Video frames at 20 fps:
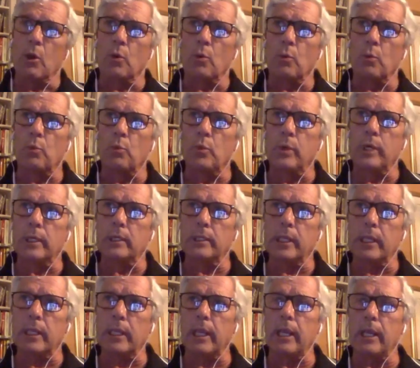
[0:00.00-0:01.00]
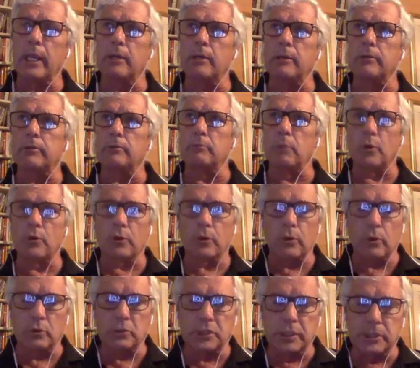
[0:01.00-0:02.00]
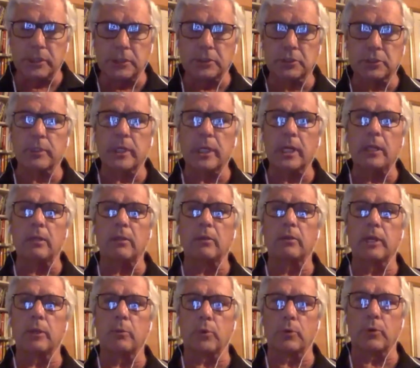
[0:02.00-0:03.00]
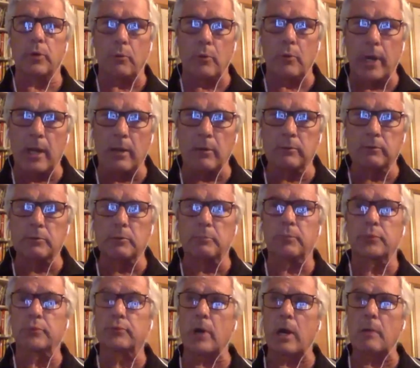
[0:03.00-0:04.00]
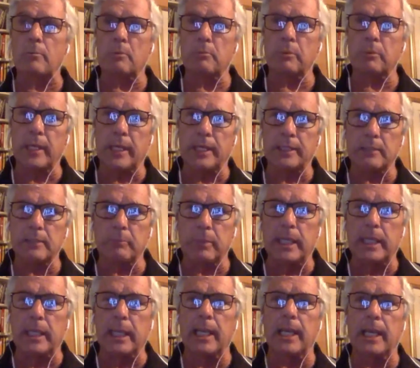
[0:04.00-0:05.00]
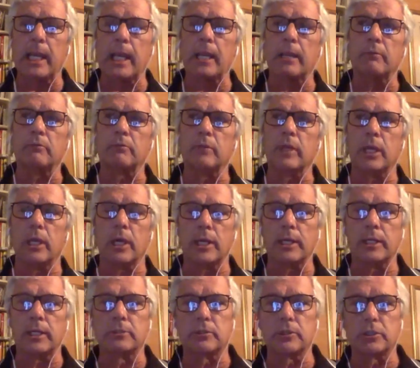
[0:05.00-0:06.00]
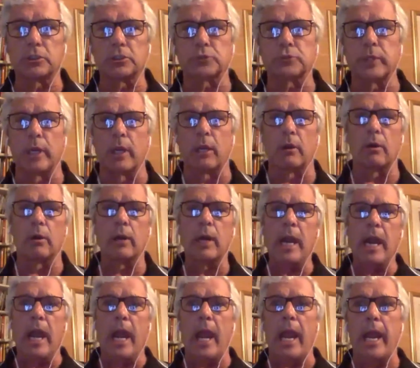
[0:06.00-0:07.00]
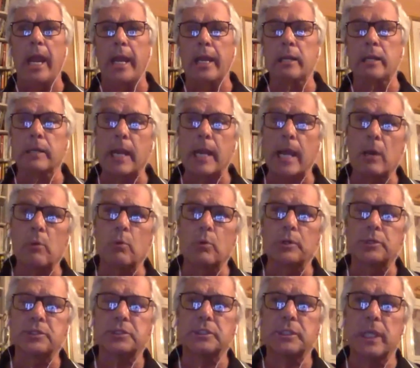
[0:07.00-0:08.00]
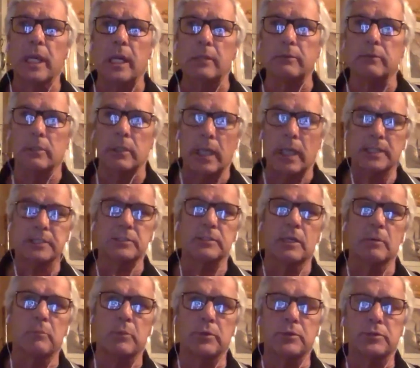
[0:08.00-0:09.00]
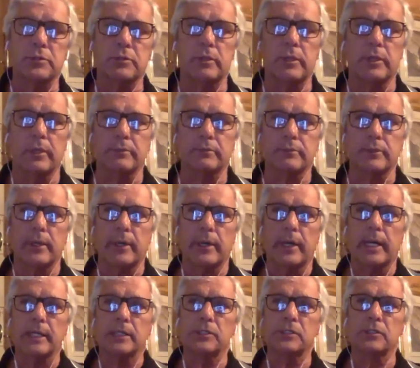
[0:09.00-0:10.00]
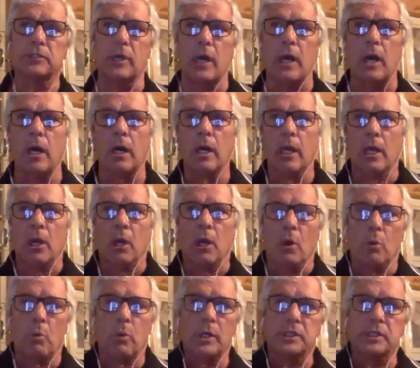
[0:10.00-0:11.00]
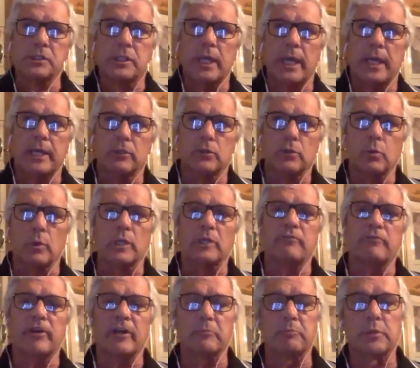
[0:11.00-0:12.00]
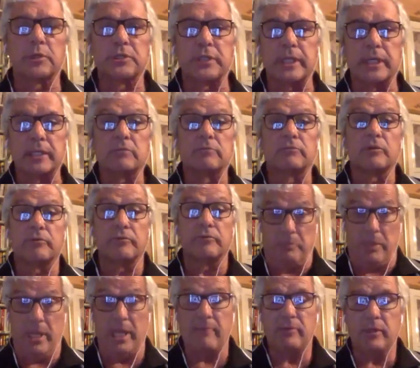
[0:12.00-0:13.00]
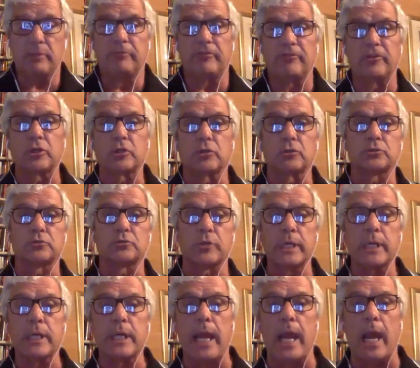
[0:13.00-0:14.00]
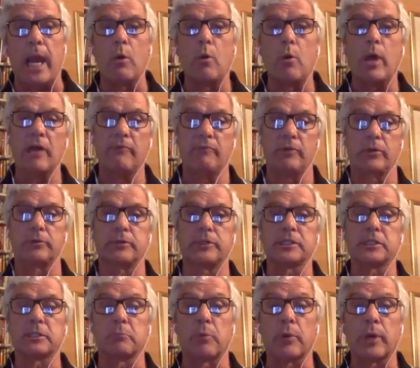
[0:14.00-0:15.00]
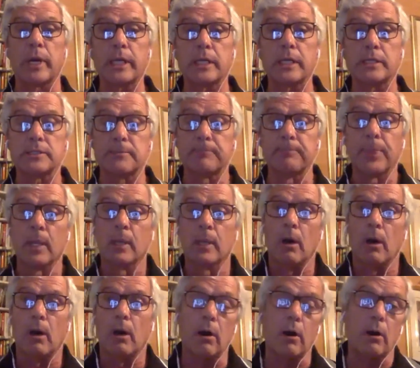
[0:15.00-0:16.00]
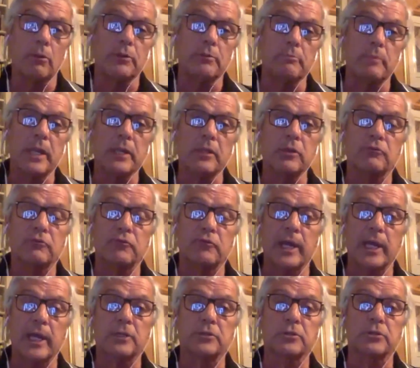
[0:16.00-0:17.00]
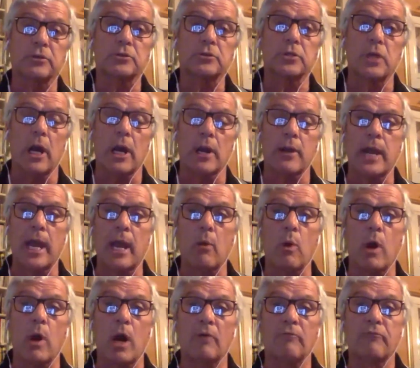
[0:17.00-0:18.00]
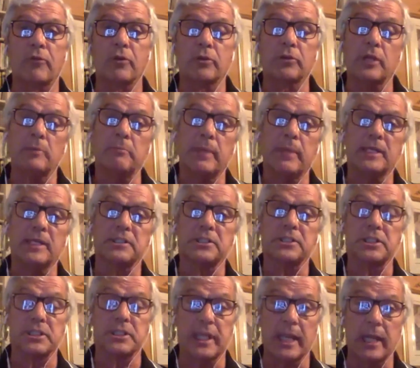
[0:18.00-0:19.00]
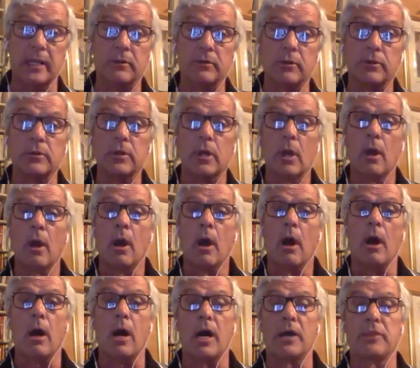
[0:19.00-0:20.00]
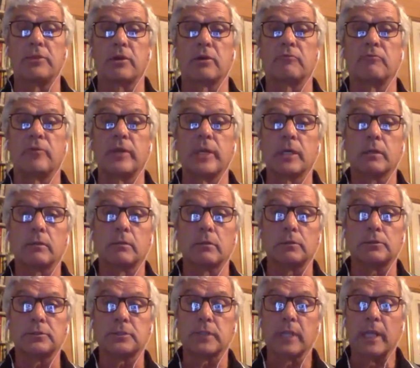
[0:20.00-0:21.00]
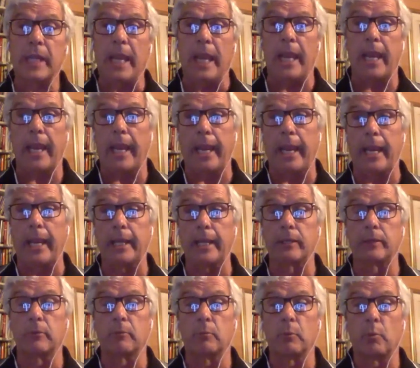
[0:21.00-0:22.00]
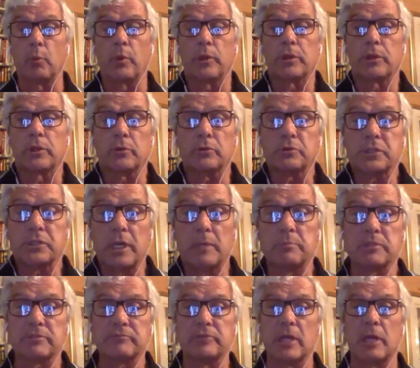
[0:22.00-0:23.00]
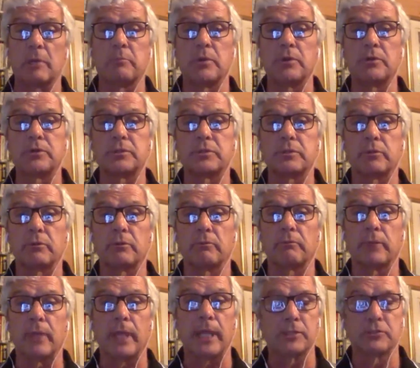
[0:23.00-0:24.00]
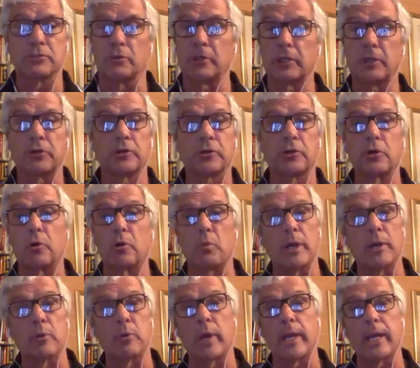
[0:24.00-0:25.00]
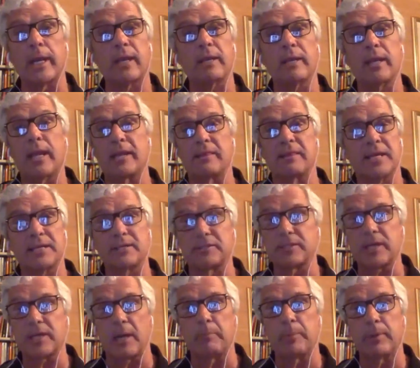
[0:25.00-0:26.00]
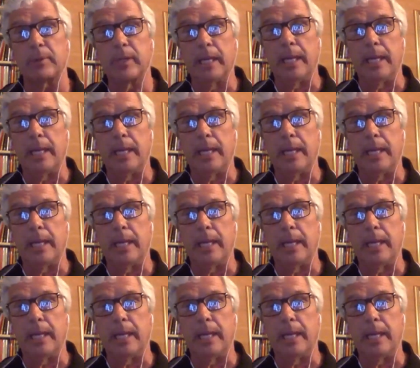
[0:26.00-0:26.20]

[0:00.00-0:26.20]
Really, in the motor coach industry, they were around probably at the beginning. They got into the trailer. And now we're seeing the last numbers that I saw was that 25% of the heavy vehicles right now have air disc brakes. All the manufacturers are now offering them as standard on their vehicles. And with those types of numbers, it's only going to go one way, and that's up.